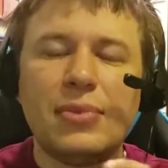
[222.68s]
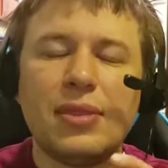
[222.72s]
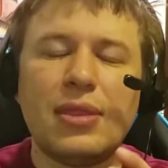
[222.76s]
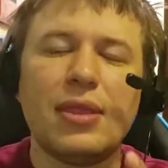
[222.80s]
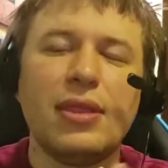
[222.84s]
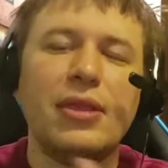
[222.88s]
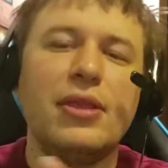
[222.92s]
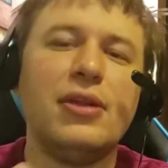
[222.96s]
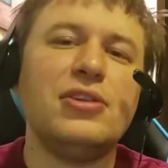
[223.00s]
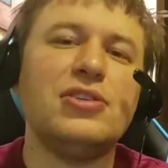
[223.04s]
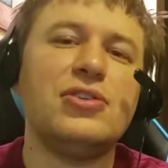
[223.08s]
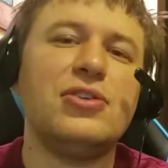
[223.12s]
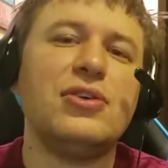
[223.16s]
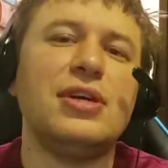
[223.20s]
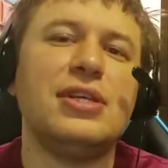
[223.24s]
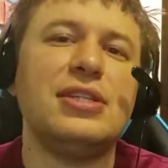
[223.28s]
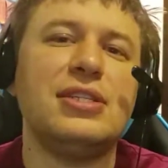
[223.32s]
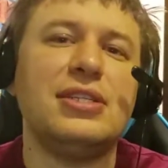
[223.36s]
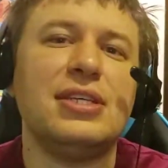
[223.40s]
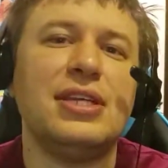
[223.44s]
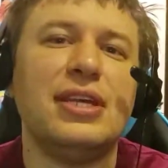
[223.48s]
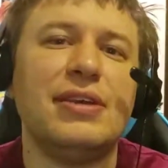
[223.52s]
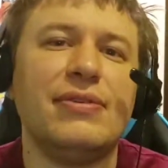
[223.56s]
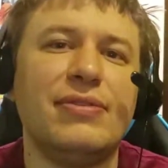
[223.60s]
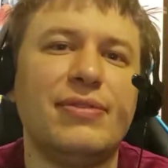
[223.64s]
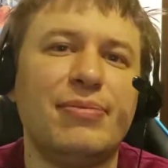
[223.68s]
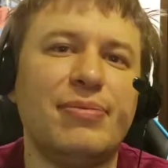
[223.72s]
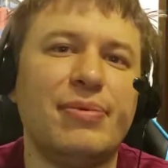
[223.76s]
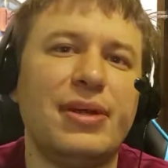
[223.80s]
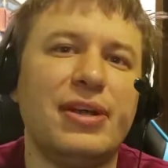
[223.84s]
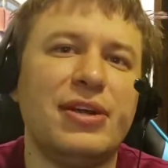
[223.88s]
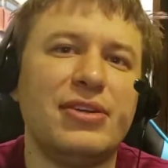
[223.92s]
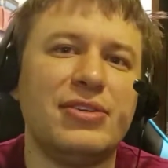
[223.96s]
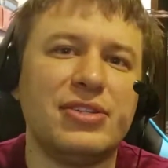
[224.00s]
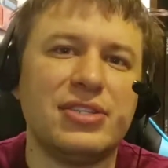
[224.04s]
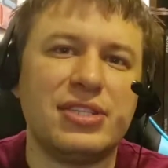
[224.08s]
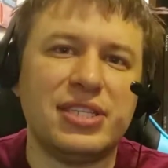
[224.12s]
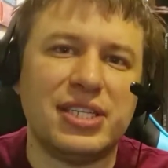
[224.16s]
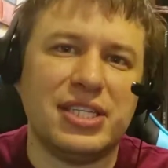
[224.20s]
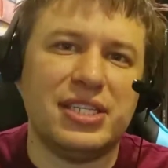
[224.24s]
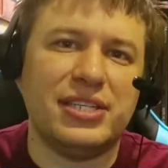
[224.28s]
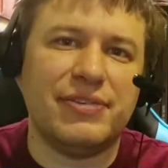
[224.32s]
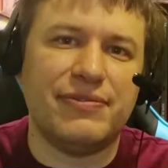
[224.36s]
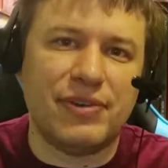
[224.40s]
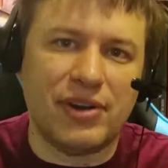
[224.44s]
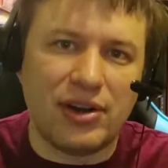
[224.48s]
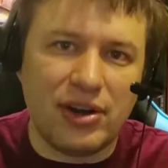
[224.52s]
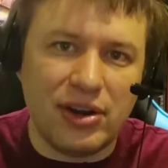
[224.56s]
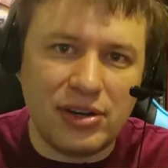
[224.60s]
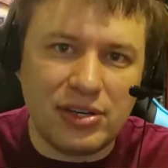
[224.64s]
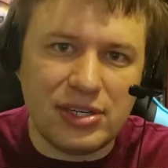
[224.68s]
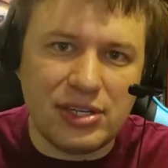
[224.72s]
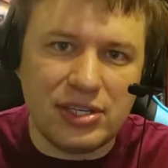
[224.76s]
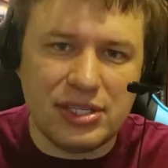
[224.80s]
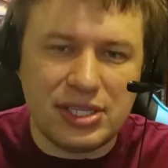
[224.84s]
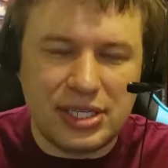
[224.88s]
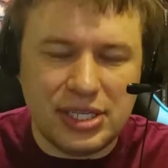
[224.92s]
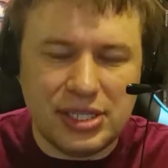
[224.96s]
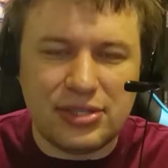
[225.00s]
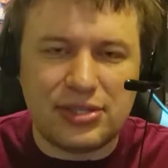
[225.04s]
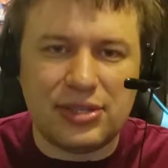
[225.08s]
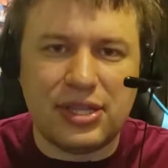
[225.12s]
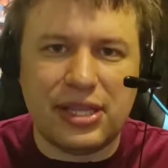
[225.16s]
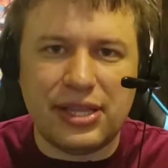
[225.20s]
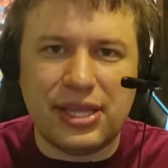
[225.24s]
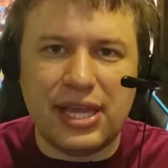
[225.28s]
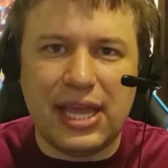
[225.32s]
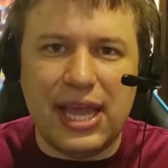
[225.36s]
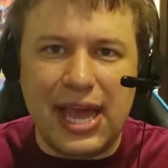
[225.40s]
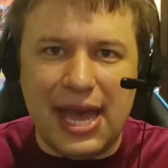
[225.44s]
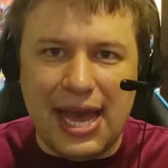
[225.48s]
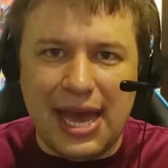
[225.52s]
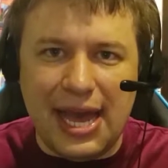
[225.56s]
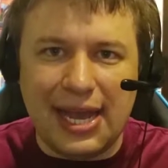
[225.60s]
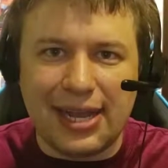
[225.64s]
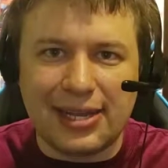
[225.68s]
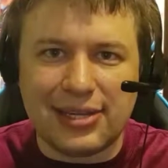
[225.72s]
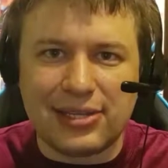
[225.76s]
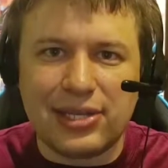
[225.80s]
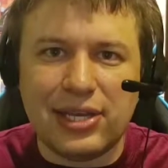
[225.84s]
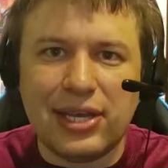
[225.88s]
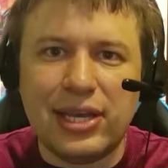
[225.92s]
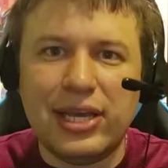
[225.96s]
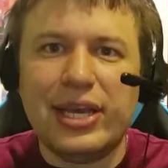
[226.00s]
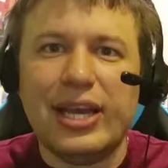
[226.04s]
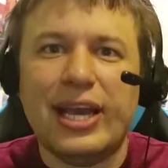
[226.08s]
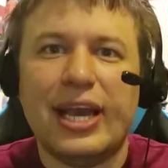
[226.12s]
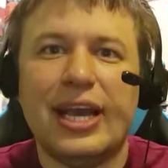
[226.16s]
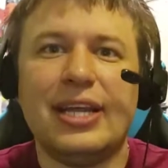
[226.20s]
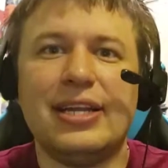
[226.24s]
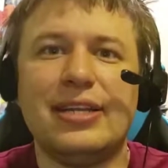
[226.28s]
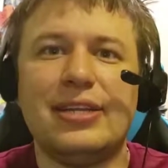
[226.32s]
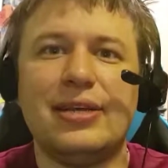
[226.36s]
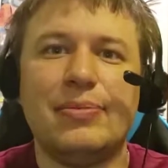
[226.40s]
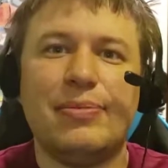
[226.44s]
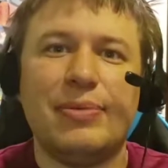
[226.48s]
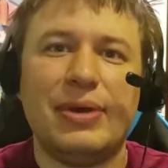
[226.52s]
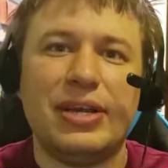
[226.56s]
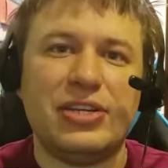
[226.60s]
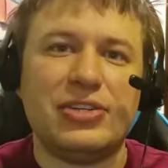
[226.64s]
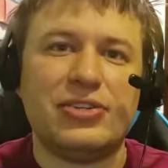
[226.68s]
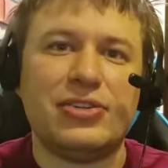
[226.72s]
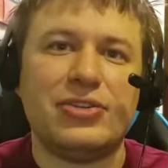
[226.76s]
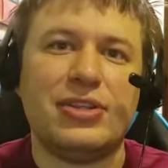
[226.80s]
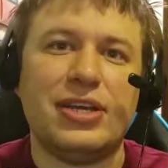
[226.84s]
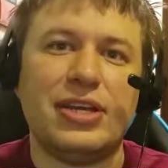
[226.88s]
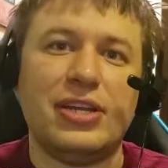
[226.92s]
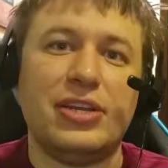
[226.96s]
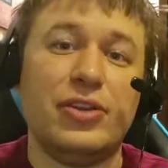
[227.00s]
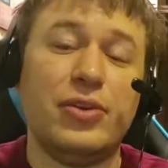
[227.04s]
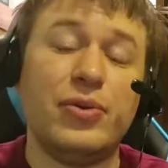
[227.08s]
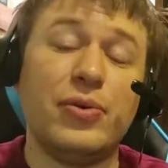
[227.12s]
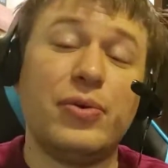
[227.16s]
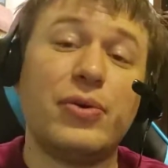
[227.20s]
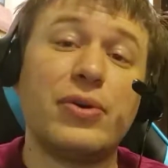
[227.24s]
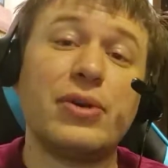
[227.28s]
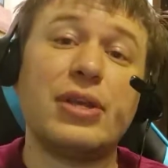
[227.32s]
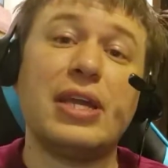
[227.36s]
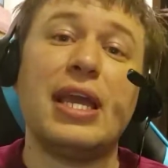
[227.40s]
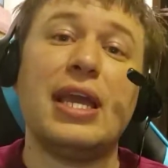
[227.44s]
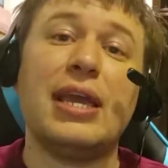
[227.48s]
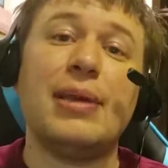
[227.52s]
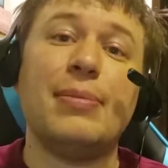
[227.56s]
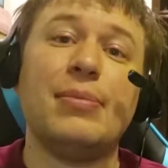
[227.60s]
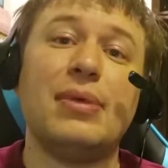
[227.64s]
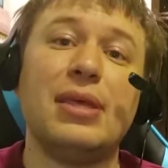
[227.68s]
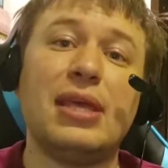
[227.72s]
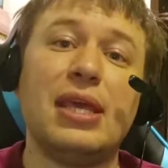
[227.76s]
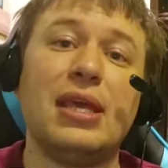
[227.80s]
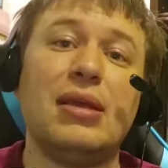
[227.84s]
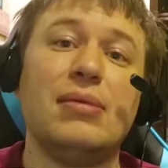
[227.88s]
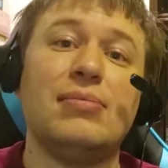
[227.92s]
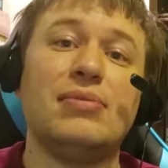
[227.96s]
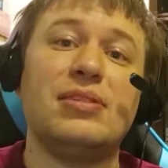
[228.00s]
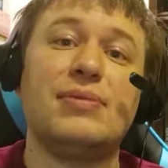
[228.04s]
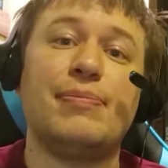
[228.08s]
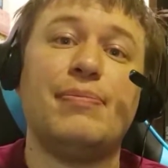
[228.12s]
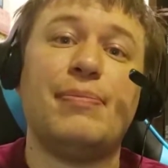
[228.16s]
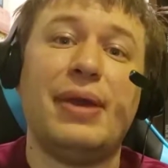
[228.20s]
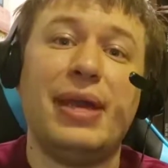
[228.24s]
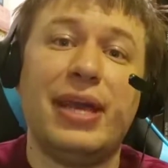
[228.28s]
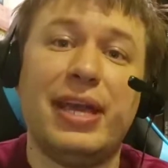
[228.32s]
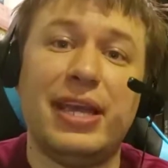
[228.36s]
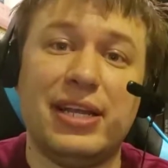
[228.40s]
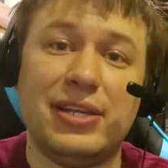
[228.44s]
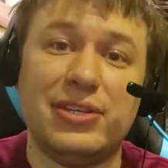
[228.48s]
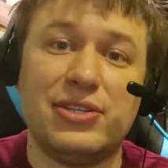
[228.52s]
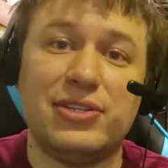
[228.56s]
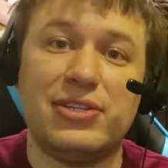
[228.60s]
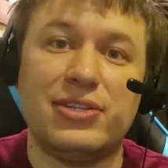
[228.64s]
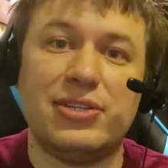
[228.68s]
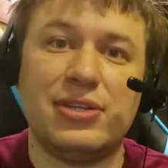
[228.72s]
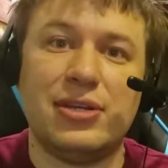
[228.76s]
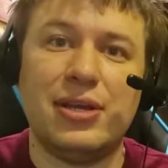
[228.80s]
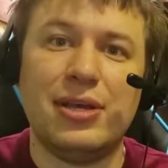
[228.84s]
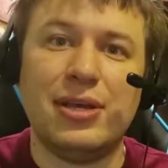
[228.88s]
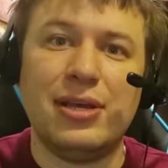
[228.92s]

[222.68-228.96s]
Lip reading: You're trying to give the players a sense of urgency so that they act and make sure that your game keeps pace.